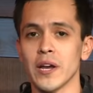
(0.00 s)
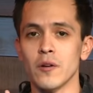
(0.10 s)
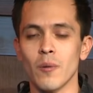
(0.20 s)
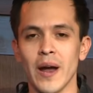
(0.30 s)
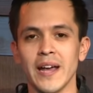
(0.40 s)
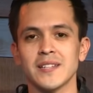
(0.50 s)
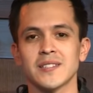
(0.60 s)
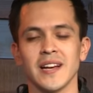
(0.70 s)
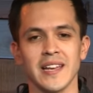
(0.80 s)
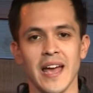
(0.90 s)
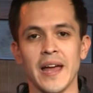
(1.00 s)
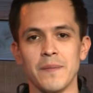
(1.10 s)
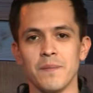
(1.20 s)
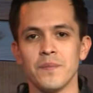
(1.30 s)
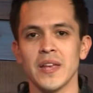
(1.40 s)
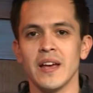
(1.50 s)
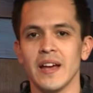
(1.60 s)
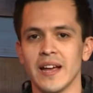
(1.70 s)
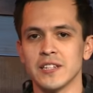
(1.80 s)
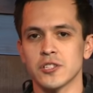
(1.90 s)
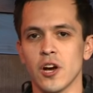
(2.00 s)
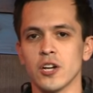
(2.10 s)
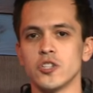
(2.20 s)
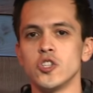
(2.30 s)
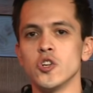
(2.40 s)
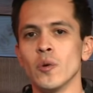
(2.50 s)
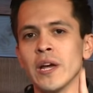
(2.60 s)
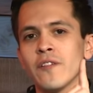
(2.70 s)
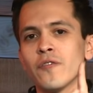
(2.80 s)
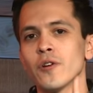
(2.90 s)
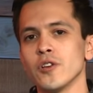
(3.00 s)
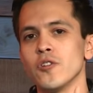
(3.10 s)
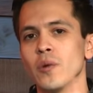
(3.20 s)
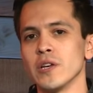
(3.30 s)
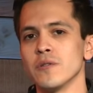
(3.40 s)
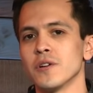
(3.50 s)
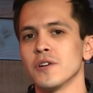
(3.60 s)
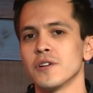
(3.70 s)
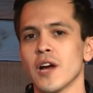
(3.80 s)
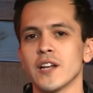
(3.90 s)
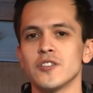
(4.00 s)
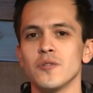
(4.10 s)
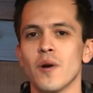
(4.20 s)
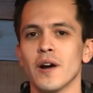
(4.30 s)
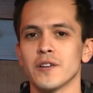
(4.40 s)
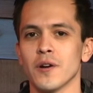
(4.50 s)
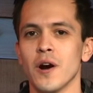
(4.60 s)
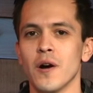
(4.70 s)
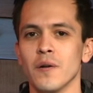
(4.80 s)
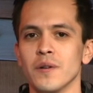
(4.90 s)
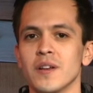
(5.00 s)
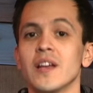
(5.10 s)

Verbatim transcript: Grace again is God doing for you what you could not do on your own